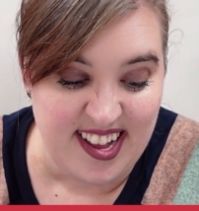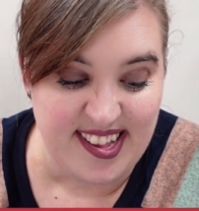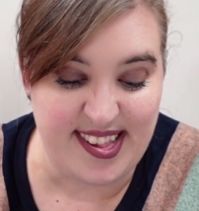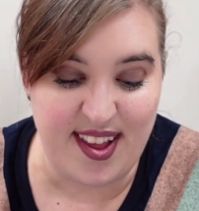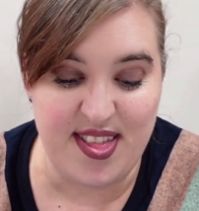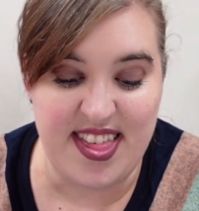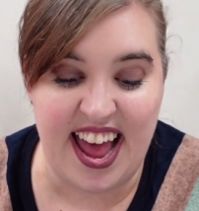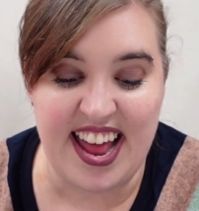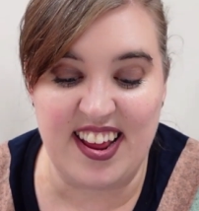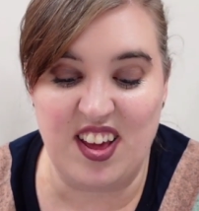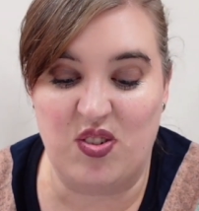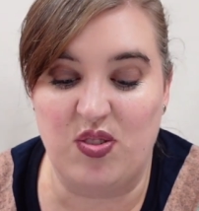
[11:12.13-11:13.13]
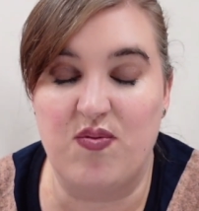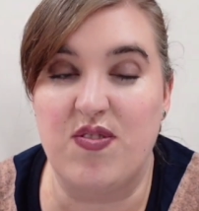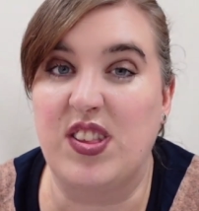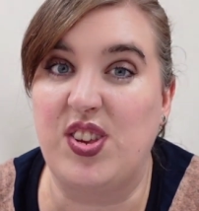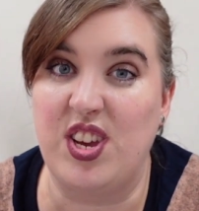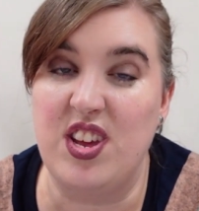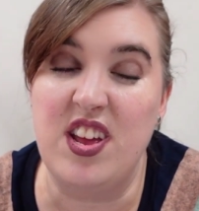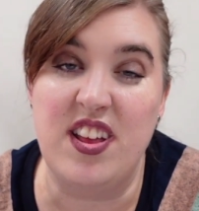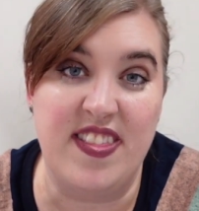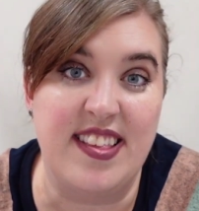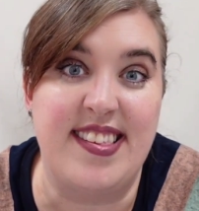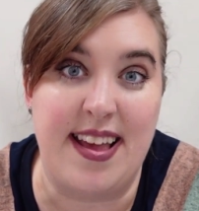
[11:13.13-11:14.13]
so that he could
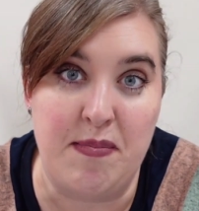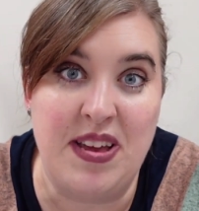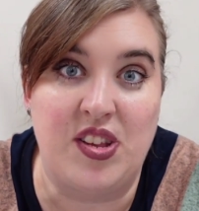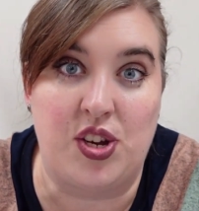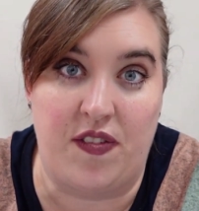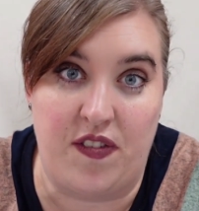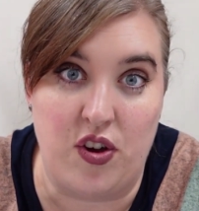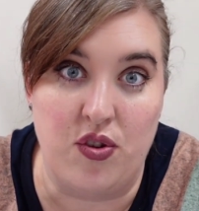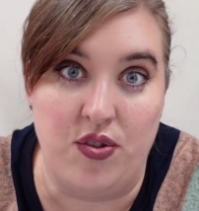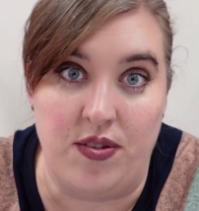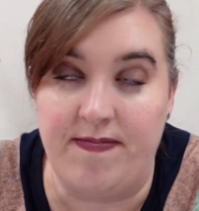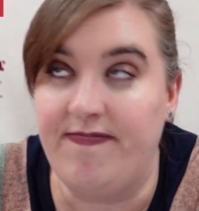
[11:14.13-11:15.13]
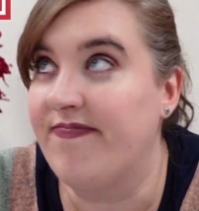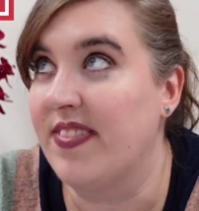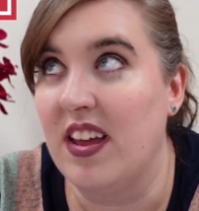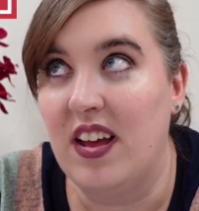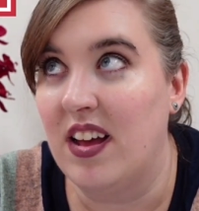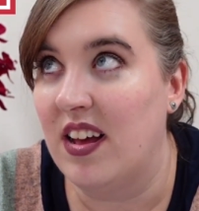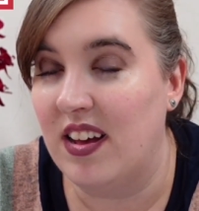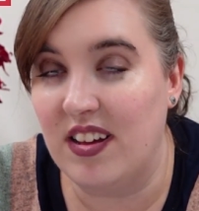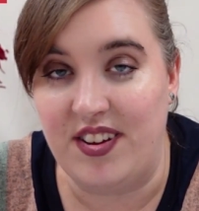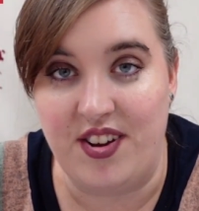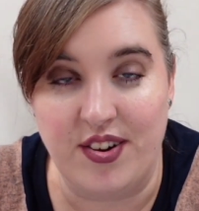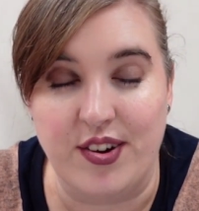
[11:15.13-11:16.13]
return the damaged phone.
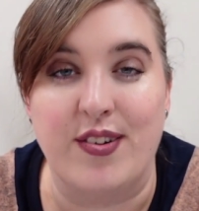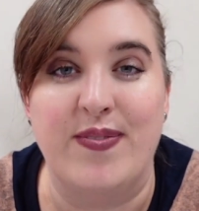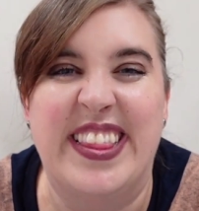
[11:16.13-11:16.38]
Oh no.